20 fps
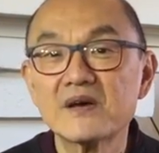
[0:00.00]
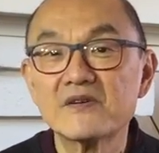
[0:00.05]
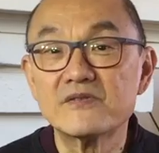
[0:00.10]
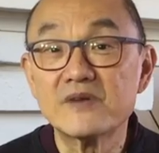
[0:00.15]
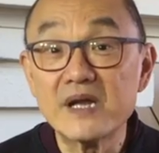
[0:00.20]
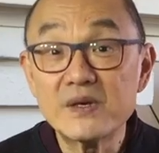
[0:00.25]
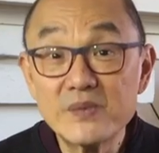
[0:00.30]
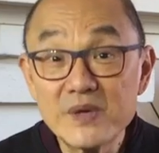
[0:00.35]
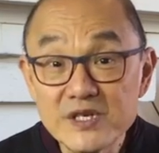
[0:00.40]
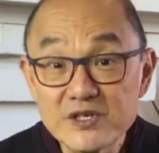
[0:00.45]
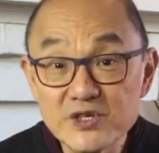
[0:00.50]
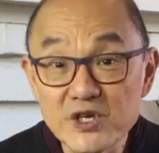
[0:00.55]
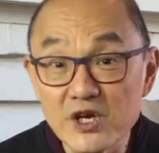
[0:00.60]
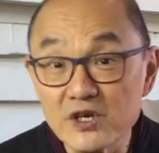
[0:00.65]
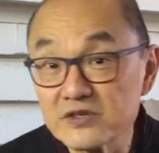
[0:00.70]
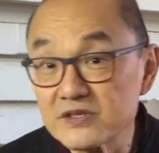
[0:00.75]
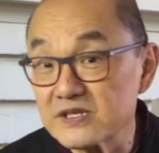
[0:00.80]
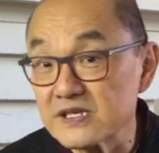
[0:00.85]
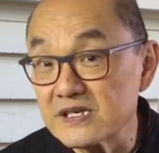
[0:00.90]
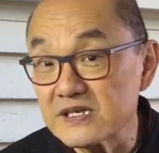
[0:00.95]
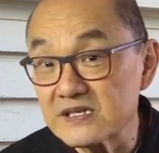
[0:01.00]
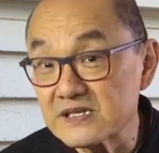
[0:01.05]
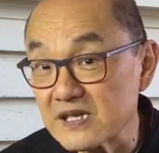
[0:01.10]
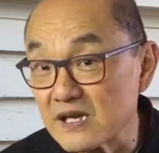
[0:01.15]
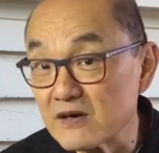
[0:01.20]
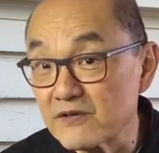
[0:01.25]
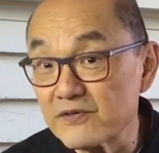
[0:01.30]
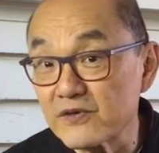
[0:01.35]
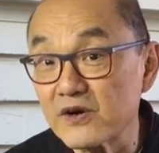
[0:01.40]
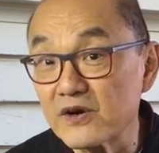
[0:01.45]
Redwing Chelsea's
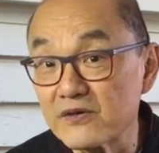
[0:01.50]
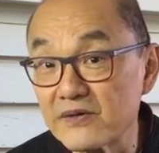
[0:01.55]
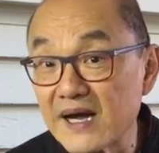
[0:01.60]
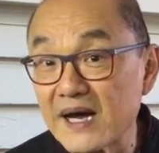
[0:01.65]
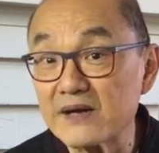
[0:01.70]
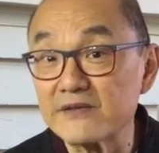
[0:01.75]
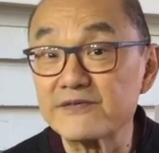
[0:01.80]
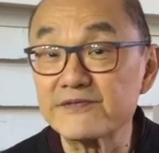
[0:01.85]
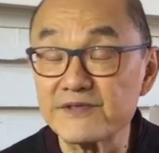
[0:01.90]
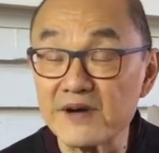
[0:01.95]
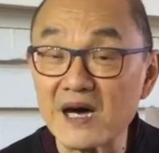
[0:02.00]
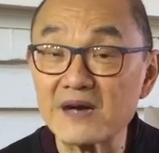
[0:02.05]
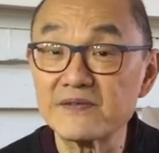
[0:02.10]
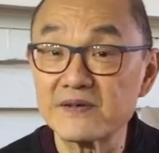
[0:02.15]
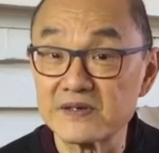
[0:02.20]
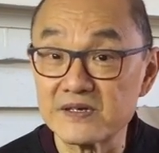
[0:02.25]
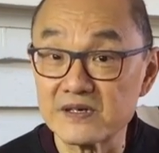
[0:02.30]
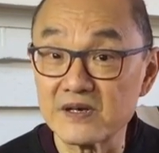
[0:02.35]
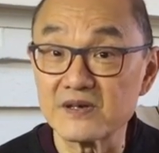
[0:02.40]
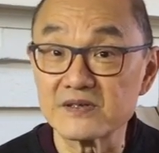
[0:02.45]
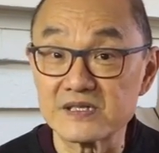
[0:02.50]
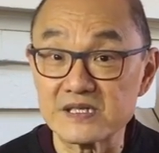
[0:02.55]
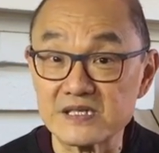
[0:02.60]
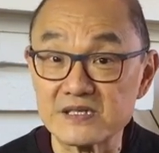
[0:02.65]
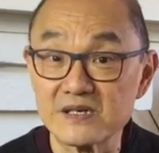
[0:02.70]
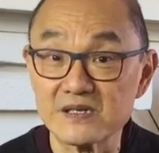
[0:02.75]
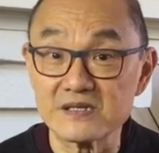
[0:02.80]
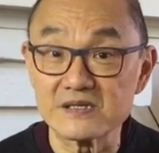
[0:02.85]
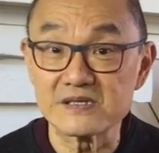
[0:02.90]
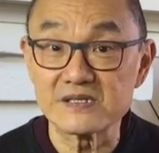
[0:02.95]
sell for around 500 Aussie
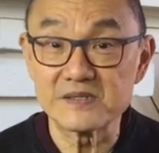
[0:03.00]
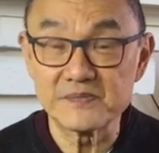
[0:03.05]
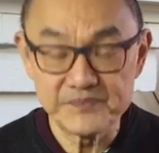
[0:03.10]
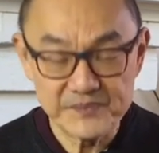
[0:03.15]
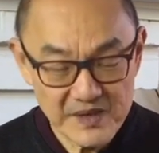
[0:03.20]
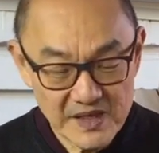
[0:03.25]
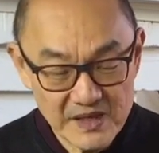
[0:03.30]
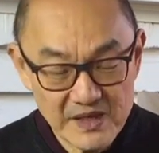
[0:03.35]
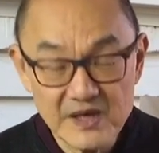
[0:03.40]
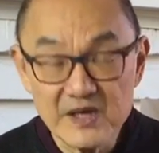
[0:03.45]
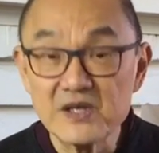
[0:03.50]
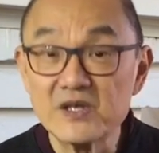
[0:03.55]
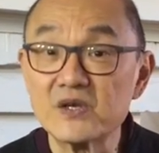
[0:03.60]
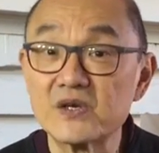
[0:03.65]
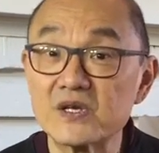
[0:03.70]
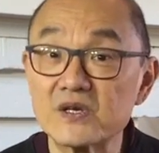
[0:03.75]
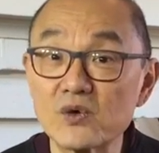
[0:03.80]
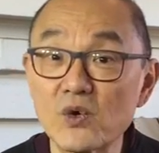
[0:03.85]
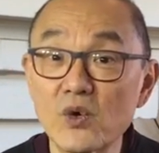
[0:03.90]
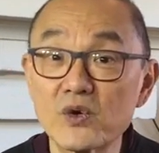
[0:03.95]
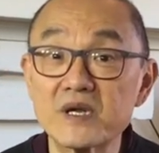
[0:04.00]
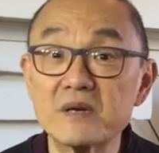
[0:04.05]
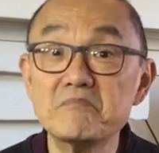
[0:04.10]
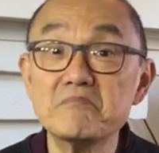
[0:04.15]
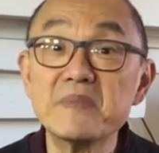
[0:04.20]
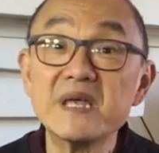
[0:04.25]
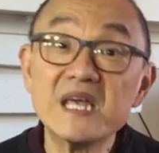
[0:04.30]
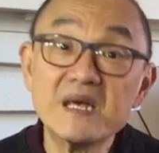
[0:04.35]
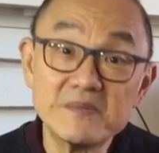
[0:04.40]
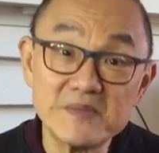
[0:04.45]
dollars. You can order
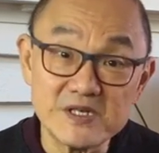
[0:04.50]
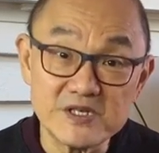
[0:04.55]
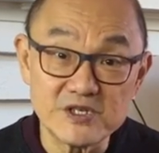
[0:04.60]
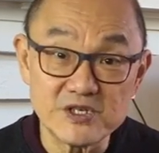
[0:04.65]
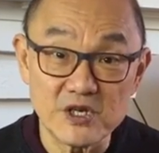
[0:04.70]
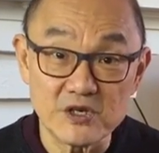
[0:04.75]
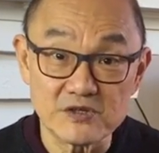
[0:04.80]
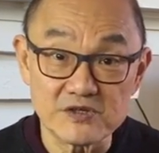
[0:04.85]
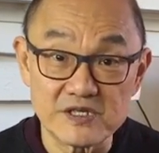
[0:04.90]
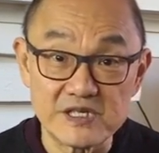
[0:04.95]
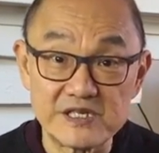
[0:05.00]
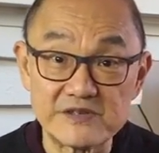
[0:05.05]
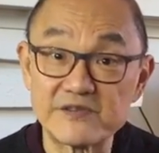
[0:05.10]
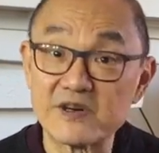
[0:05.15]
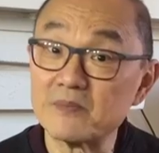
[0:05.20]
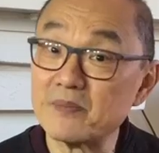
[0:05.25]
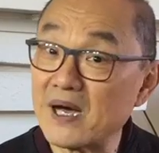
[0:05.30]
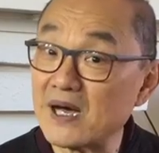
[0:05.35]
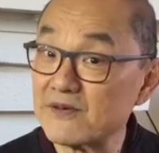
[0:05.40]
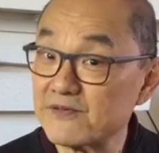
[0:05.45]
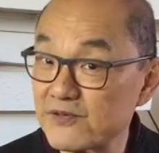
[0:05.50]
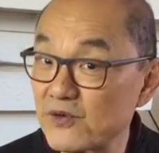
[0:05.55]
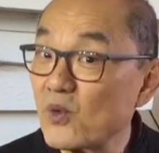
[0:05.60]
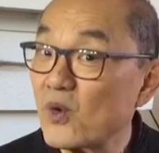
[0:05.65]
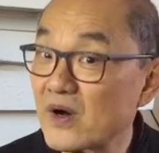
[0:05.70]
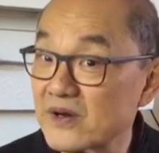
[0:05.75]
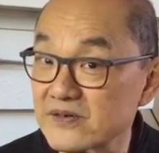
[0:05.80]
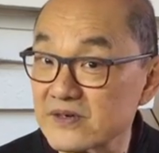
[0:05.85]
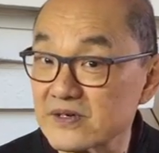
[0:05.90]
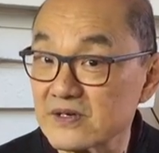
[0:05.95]
Meermin Chelsea's for about
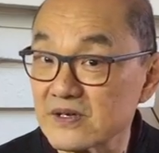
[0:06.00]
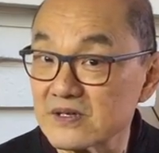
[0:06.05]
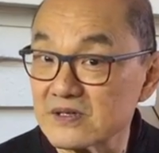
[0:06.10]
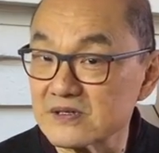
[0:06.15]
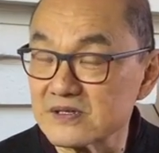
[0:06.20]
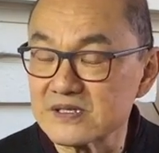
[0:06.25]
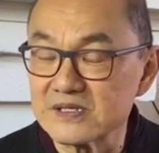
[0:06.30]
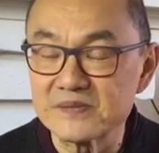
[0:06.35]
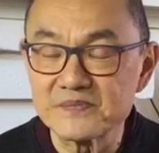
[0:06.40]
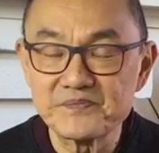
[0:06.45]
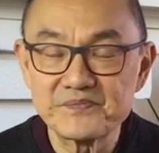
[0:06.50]
$400.